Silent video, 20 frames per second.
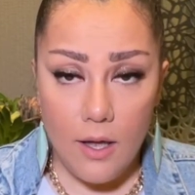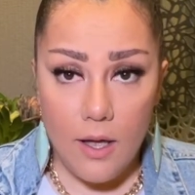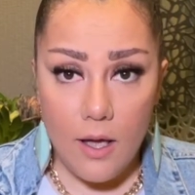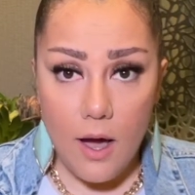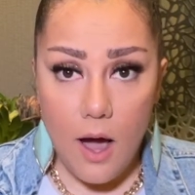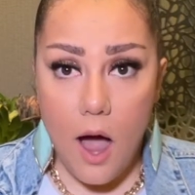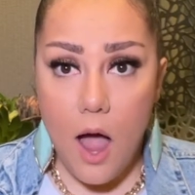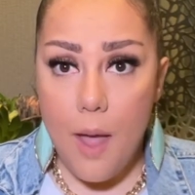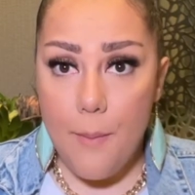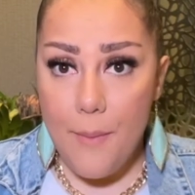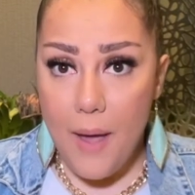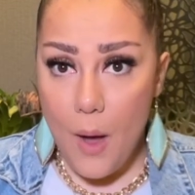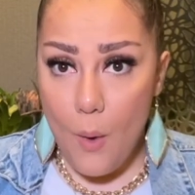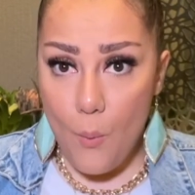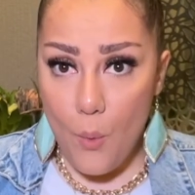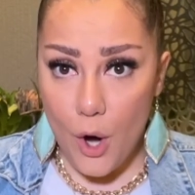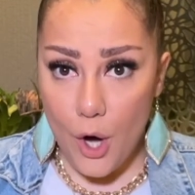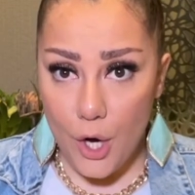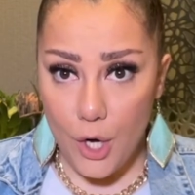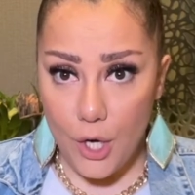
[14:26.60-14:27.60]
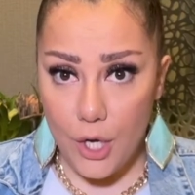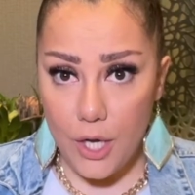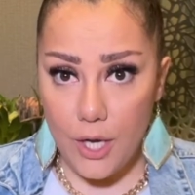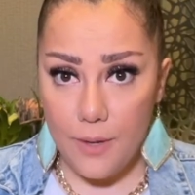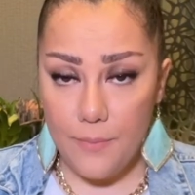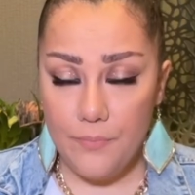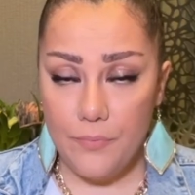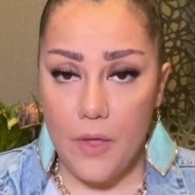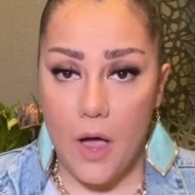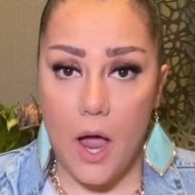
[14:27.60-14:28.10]
I'm at work.
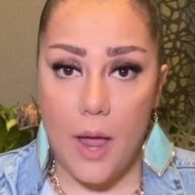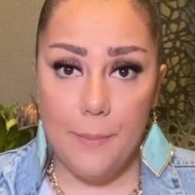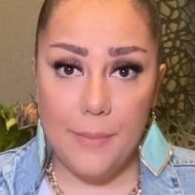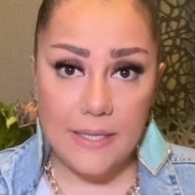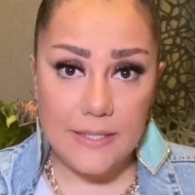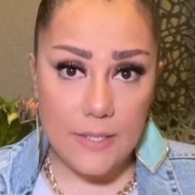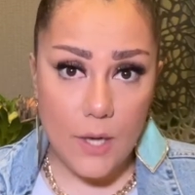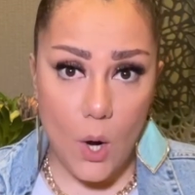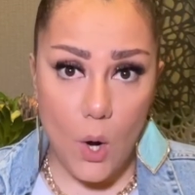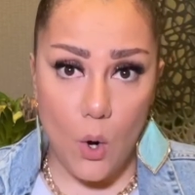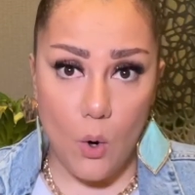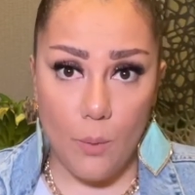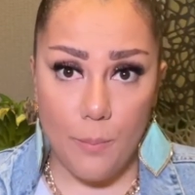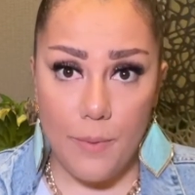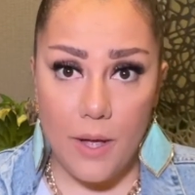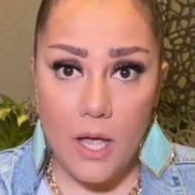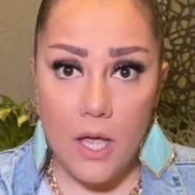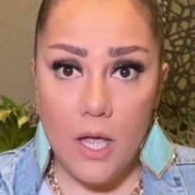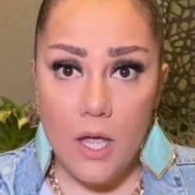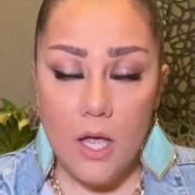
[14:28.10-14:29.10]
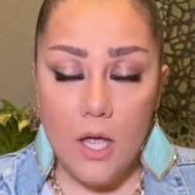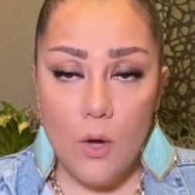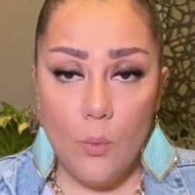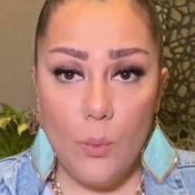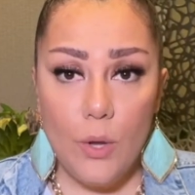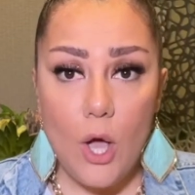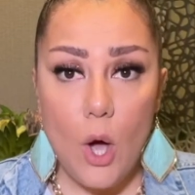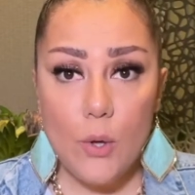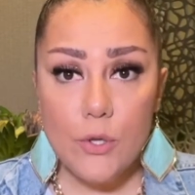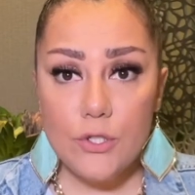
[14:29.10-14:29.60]
I'm at home.
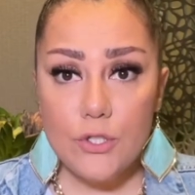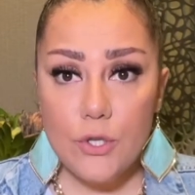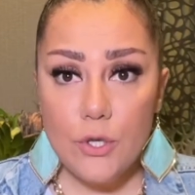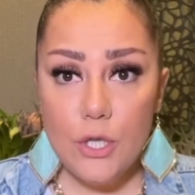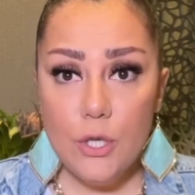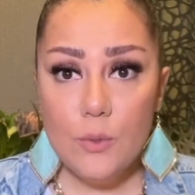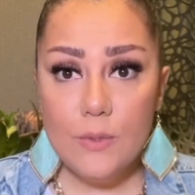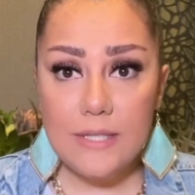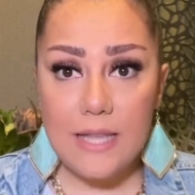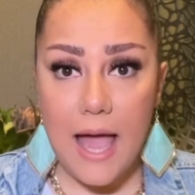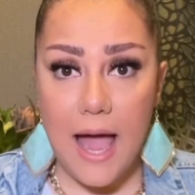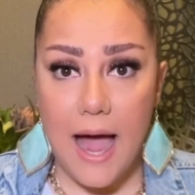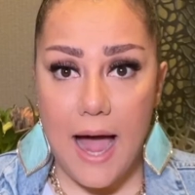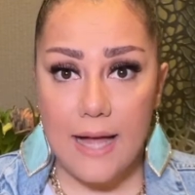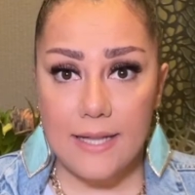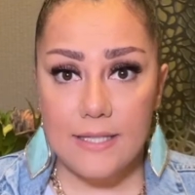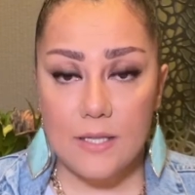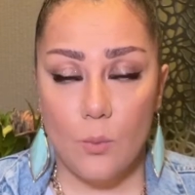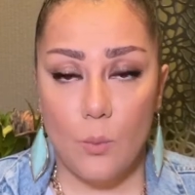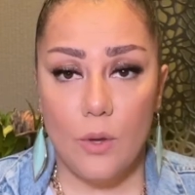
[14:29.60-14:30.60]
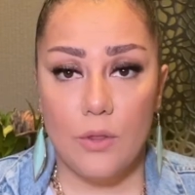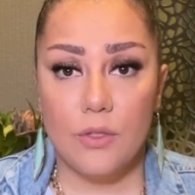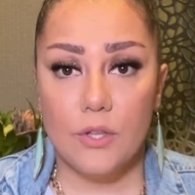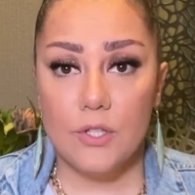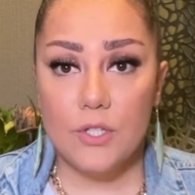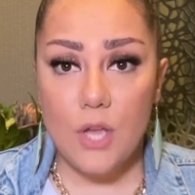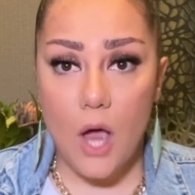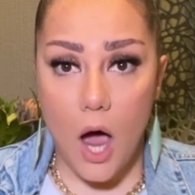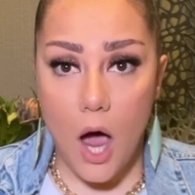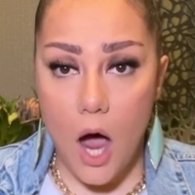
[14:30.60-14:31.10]
We also use at with
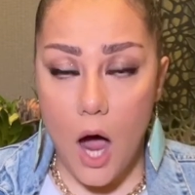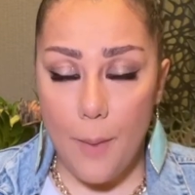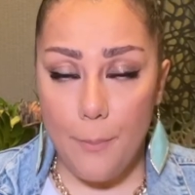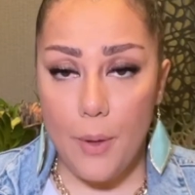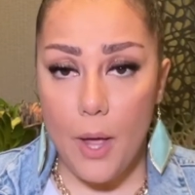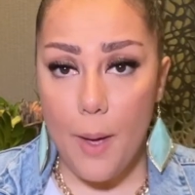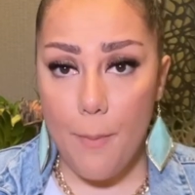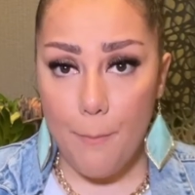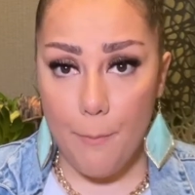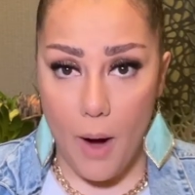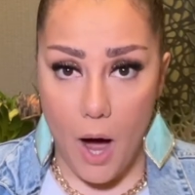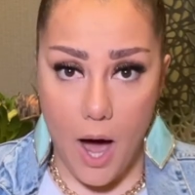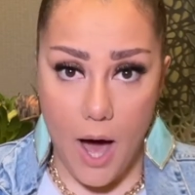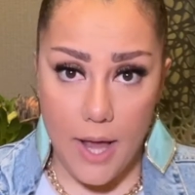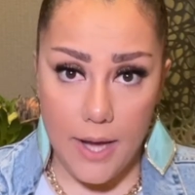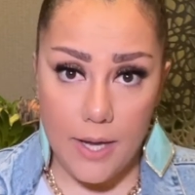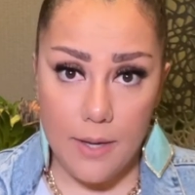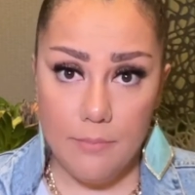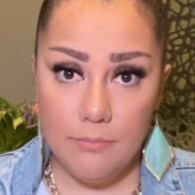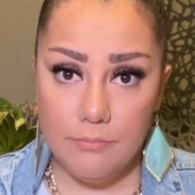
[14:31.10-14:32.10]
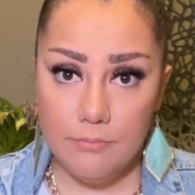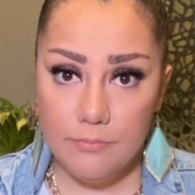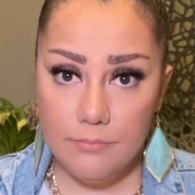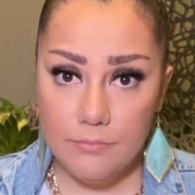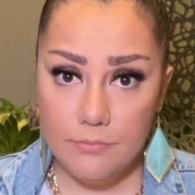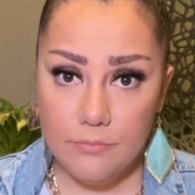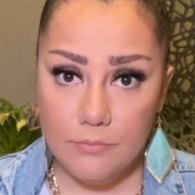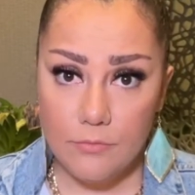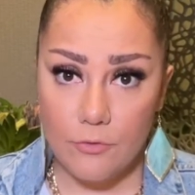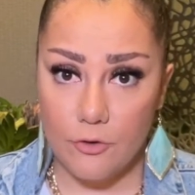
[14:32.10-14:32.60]
top, bottom.
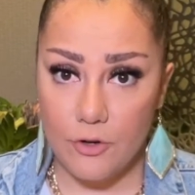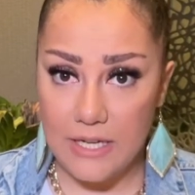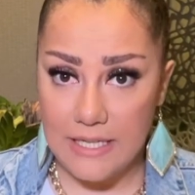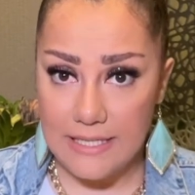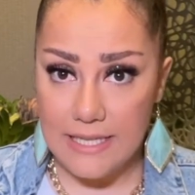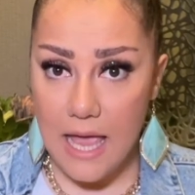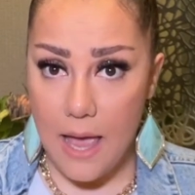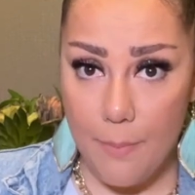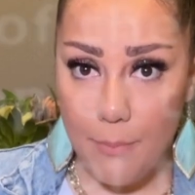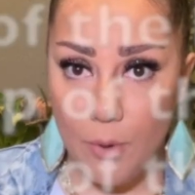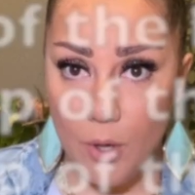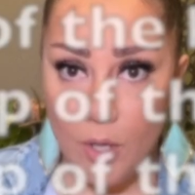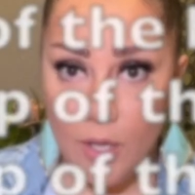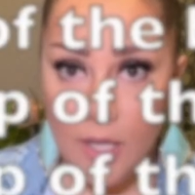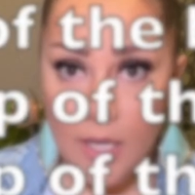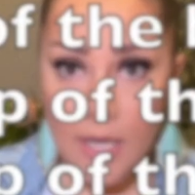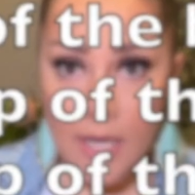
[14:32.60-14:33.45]
For example,